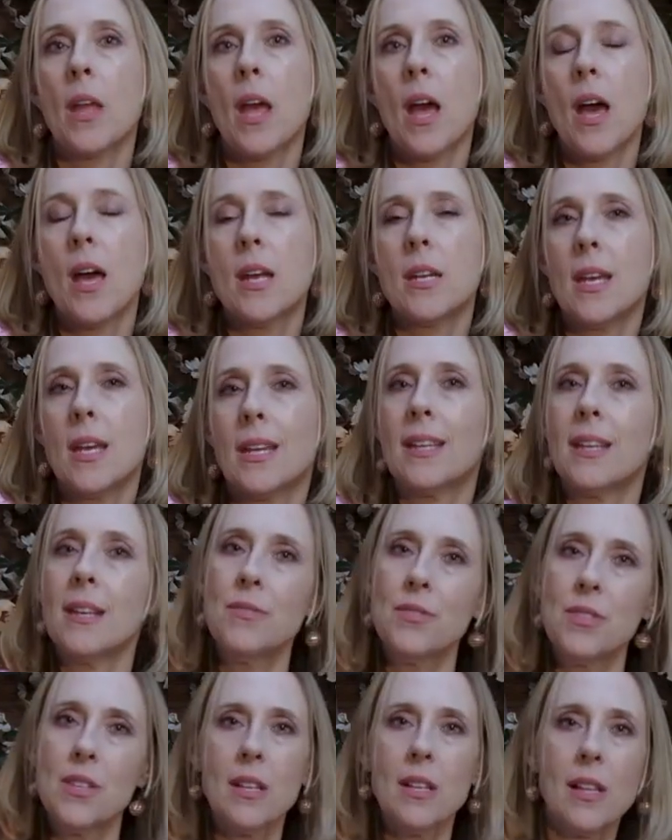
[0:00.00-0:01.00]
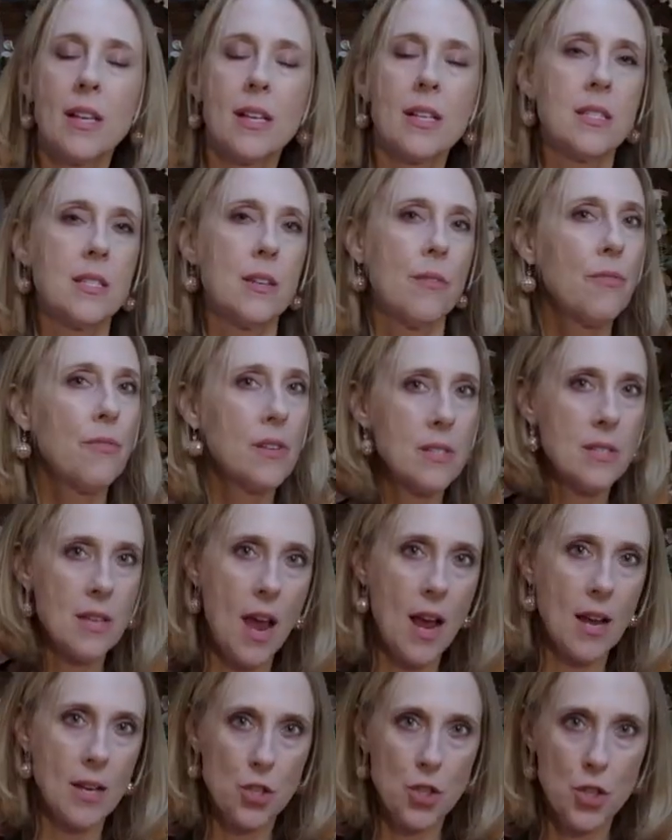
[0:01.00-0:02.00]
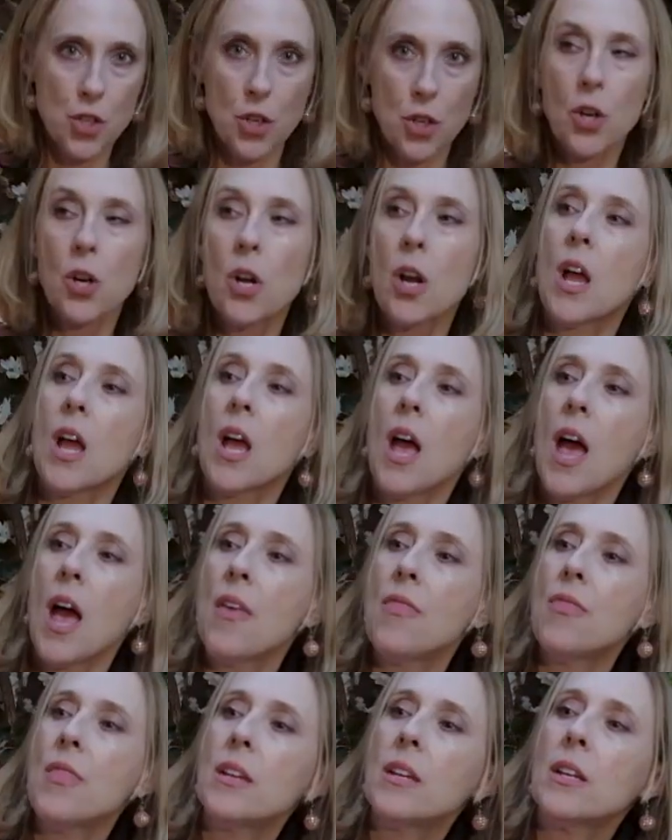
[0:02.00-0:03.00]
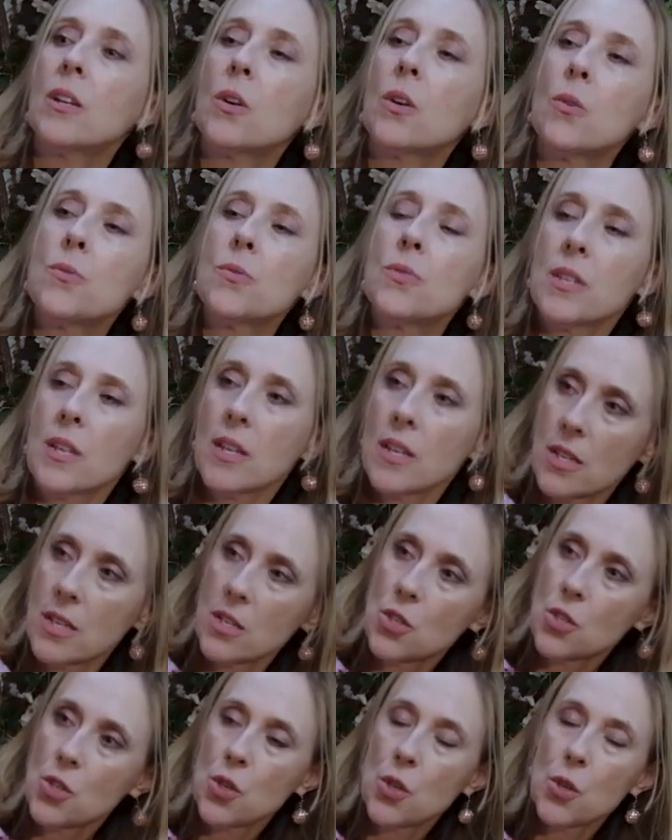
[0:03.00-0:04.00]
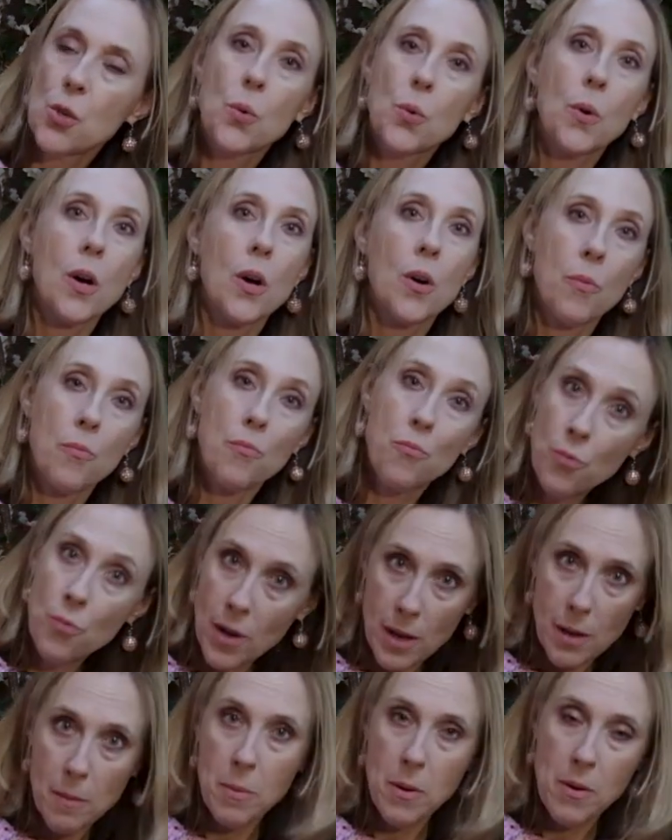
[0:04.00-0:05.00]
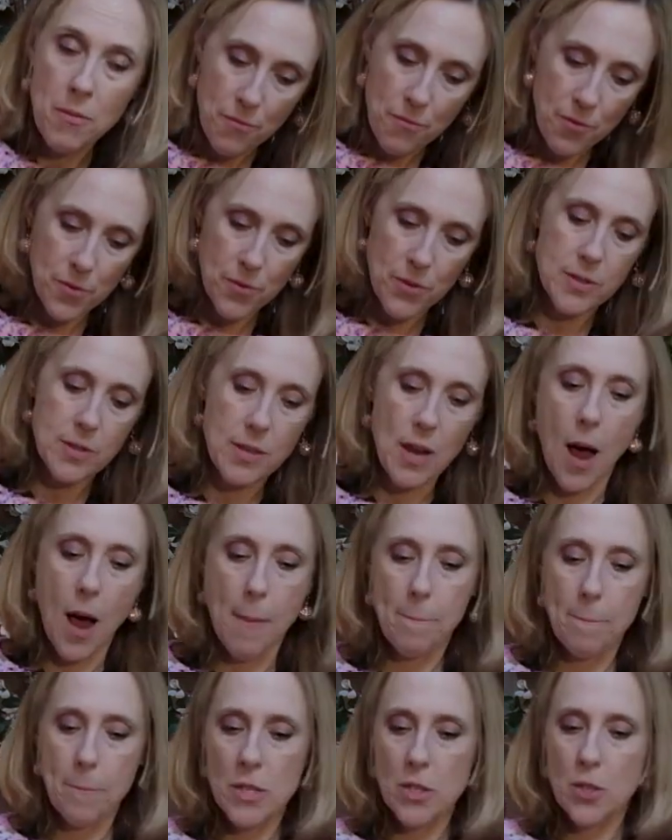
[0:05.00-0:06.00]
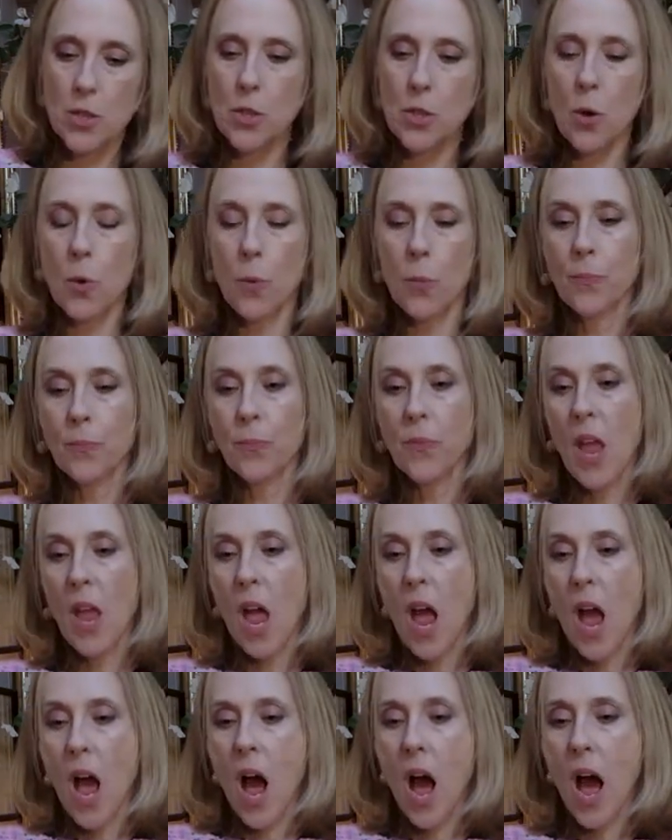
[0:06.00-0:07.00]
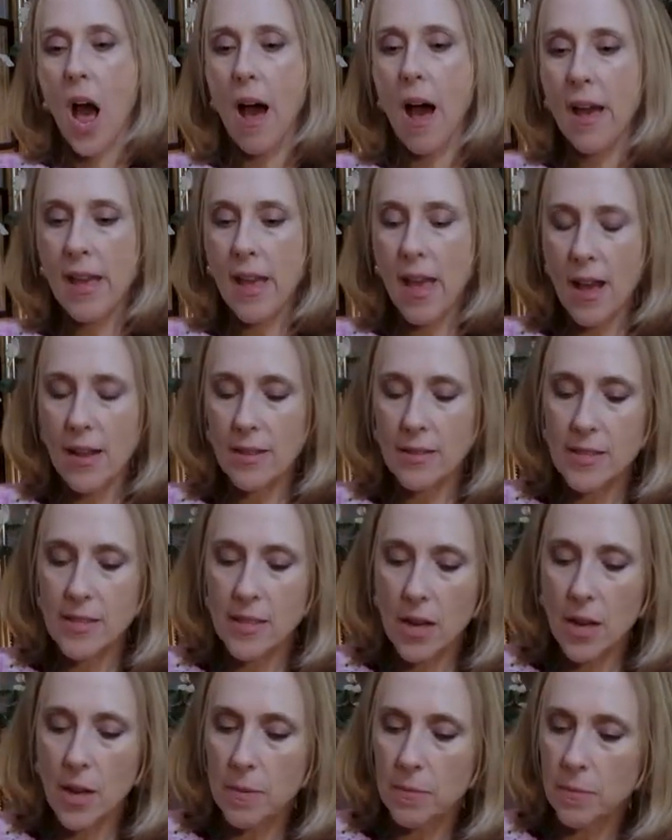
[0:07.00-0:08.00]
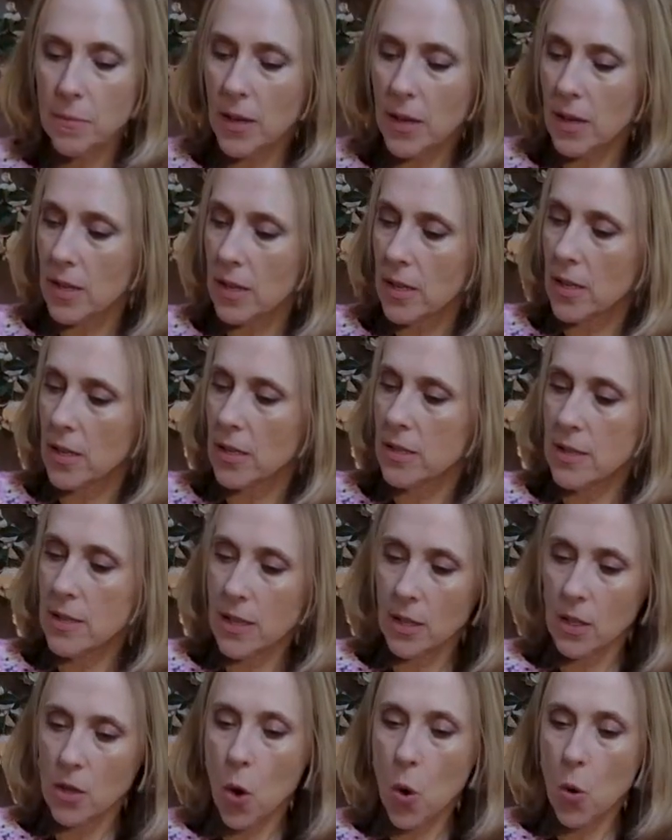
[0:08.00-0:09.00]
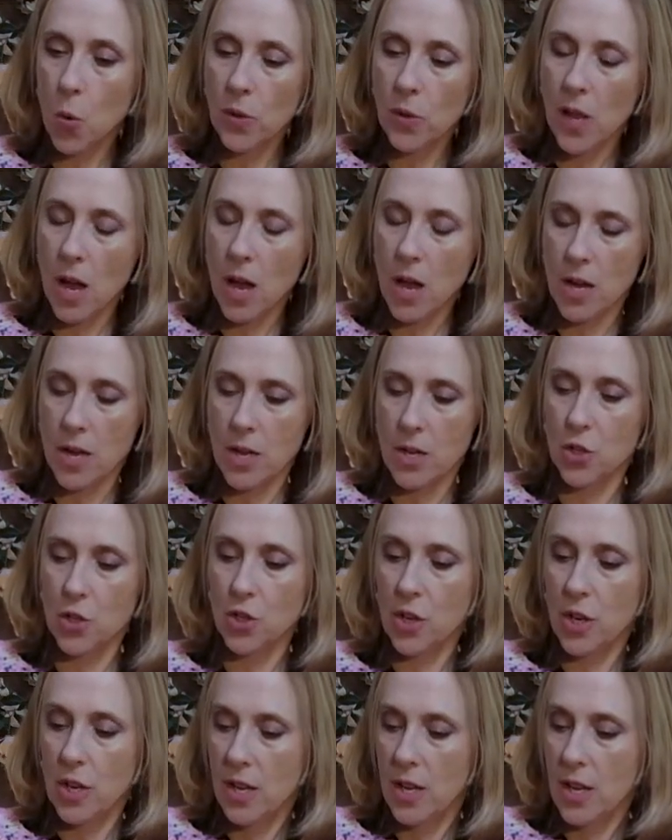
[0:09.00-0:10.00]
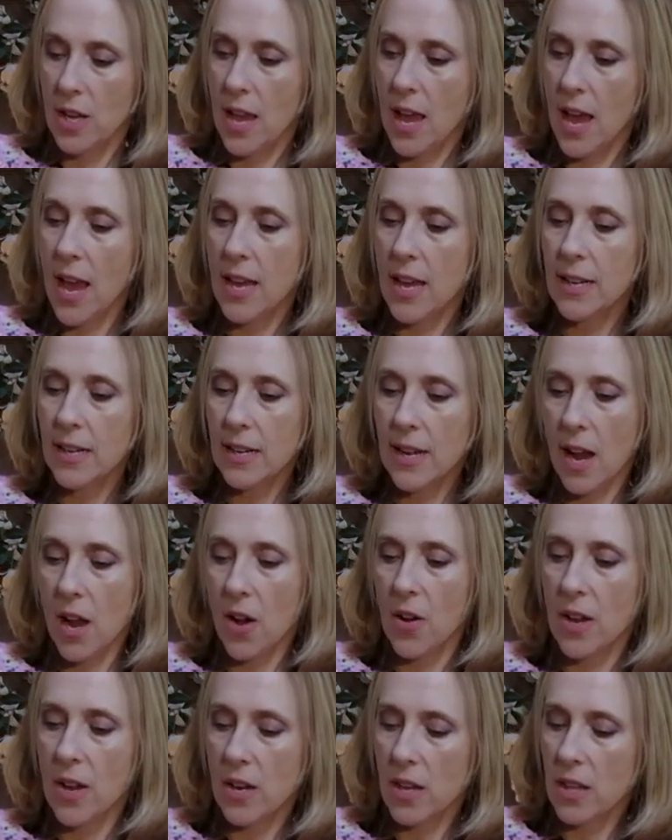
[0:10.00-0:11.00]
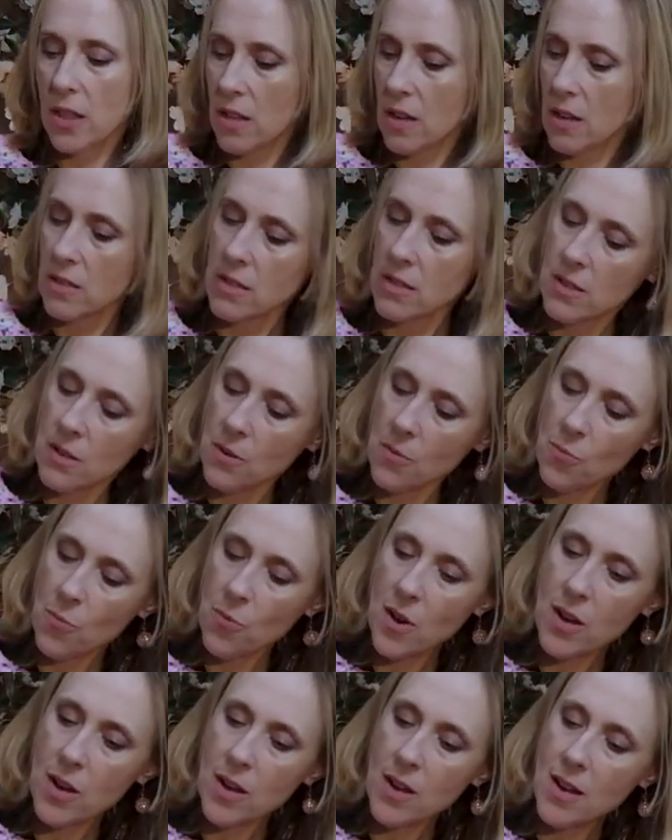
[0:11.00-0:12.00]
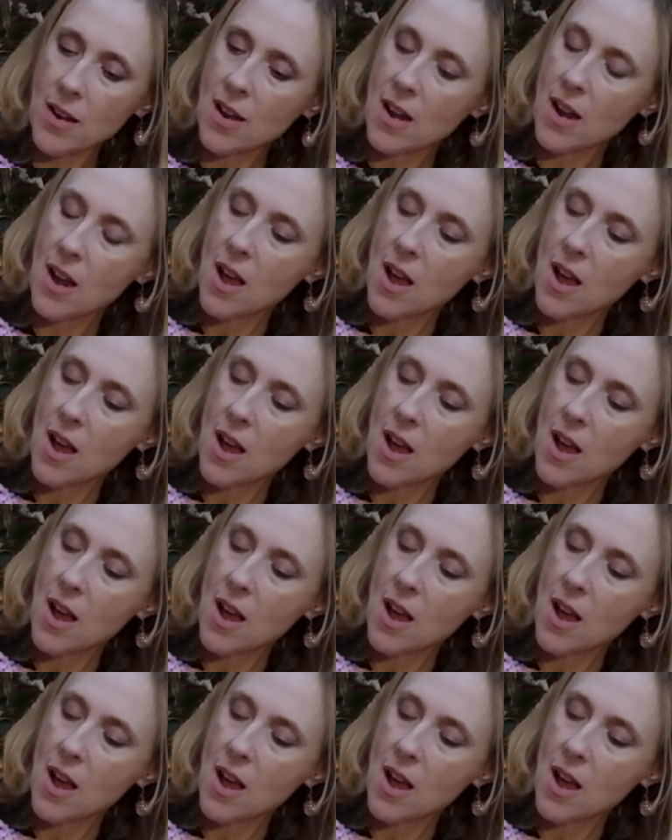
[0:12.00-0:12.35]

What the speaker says: and it gives it like a different texture, and then it goes into a rib for the top. So I had some knit collage hanging out, and I thought, you know what?